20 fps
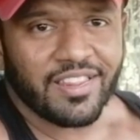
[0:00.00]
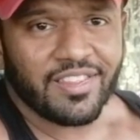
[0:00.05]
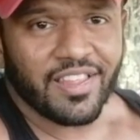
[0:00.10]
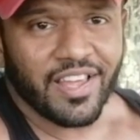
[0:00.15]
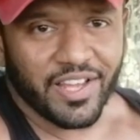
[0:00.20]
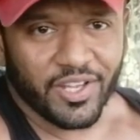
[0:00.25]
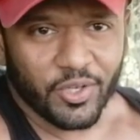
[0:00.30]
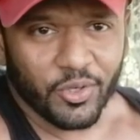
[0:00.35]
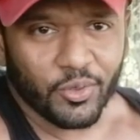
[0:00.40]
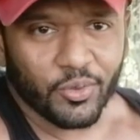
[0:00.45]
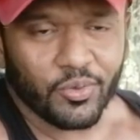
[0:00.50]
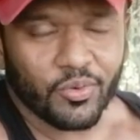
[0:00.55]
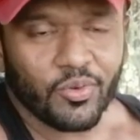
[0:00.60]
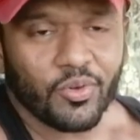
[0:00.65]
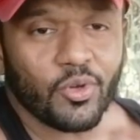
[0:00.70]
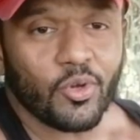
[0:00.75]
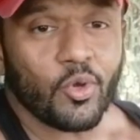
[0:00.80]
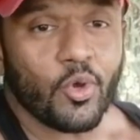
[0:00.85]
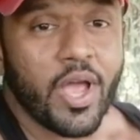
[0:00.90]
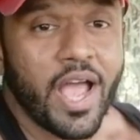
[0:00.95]
Thank you.
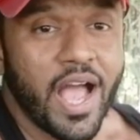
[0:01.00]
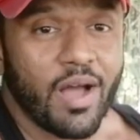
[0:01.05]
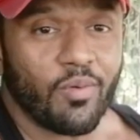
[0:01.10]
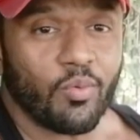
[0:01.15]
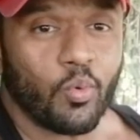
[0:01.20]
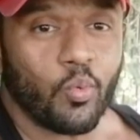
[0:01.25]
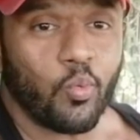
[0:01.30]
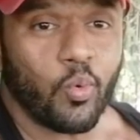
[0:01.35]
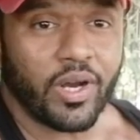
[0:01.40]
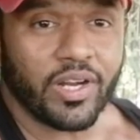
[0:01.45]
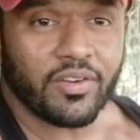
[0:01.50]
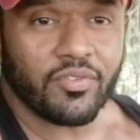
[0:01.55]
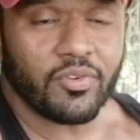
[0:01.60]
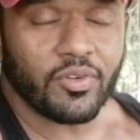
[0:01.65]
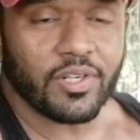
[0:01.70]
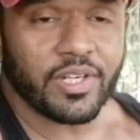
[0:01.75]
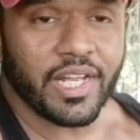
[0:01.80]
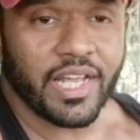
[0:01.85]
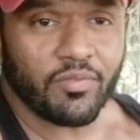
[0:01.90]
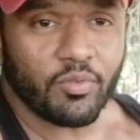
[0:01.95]
Have a
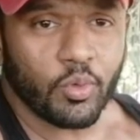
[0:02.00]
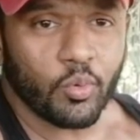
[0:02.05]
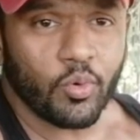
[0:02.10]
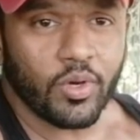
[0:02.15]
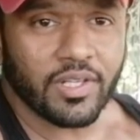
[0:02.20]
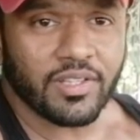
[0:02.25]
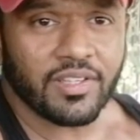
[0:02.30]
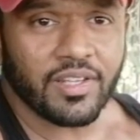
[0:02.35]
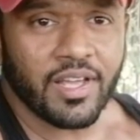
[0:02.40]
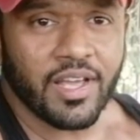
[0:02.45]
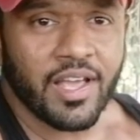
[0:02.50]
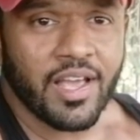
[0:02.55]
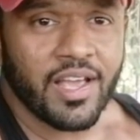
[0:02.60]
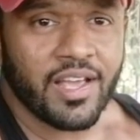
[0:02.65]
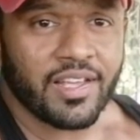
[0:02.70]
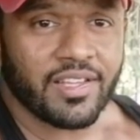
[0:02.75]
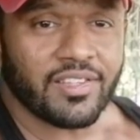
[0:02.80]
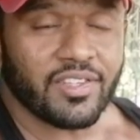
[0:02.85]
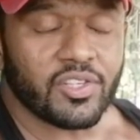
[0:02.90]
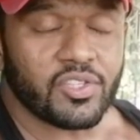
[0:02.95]
wonderful day, everyone.
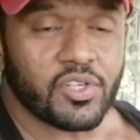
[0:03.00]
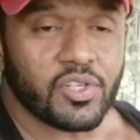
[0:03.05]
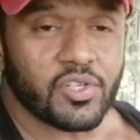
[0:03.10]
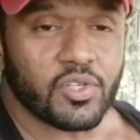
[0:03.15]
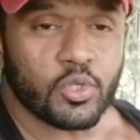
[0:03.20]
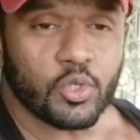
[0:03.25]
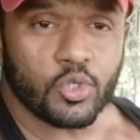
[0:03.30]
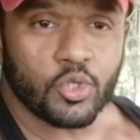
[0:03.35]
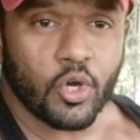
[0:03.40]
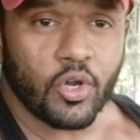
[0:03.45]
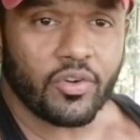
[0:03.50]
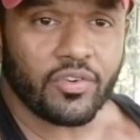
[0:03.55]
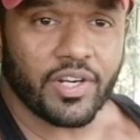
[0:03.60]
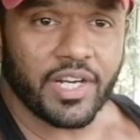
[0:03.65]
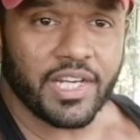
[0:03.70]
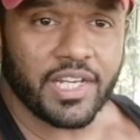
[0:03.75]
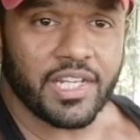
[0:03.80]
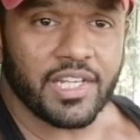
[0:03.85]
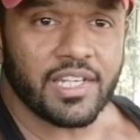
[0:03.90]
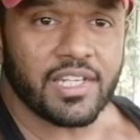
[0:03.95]
This is John
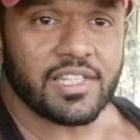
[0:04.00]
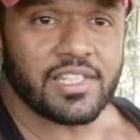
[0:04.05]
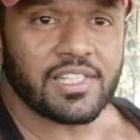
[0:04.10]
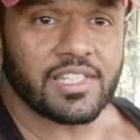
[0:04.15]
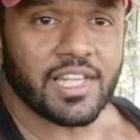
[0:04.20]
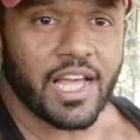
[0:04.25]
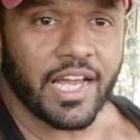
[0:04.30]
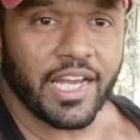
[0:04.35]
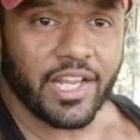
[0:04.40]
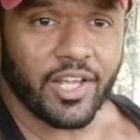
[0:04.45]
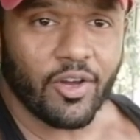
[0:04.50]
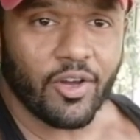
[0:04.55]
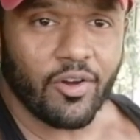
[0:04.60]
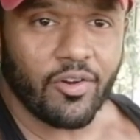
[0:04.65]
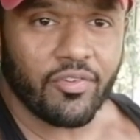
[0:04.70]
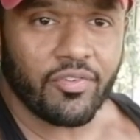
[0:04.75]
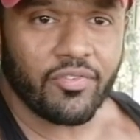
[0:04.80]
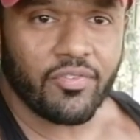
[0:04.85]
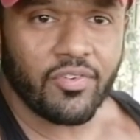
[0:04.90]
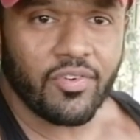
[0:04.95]
Rennie signing
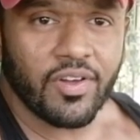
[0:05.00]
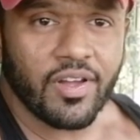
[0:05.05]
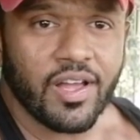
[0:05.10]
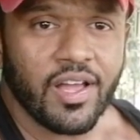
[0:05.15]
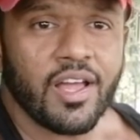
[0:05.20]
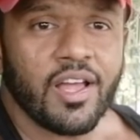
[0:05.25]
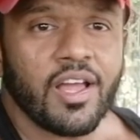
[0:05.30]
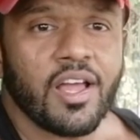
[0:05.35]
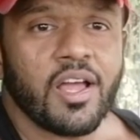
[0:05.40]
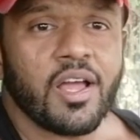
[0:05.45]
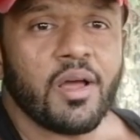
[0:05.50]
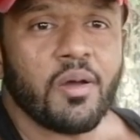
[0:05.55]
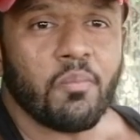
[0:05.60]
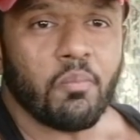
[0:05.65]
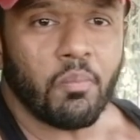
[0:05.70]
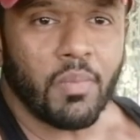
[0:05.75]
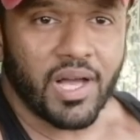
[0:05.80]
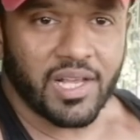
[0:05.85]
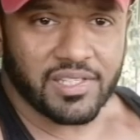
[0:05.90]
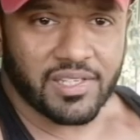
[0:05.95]
off.
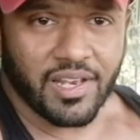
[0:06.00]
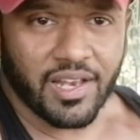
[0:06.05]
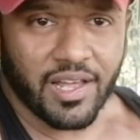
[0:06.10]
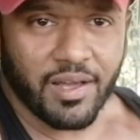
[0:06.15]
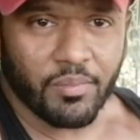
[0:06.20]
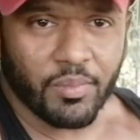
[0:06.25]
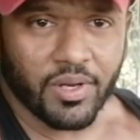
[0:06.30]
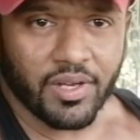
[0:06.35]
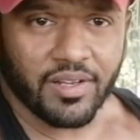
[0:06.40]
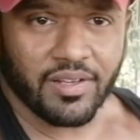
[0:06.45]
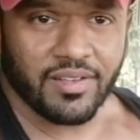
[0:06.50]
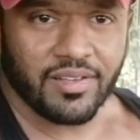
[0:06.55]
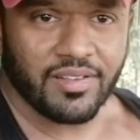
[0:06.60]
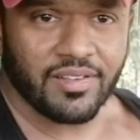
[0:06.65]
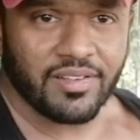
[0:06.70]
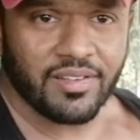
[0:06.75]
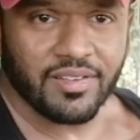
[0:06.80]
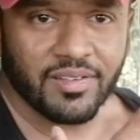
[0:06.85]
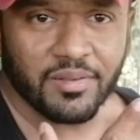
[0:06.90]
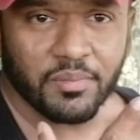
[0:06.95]
Ma salama.
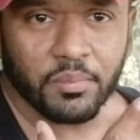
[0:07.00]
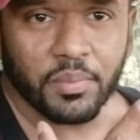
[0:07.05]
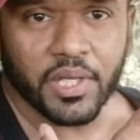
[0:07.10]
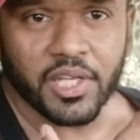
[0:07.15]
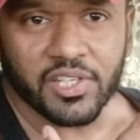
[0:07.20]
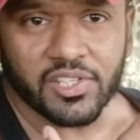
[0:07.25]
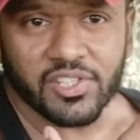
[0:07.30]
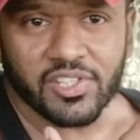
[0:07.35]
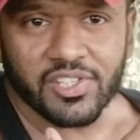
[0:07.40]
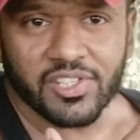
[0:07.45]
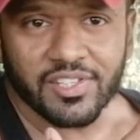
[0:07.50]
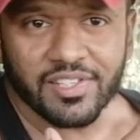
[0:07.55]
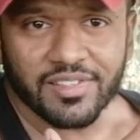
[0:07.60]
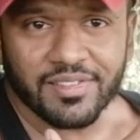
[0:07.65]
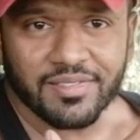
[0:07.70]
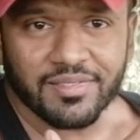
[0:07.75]
Peace.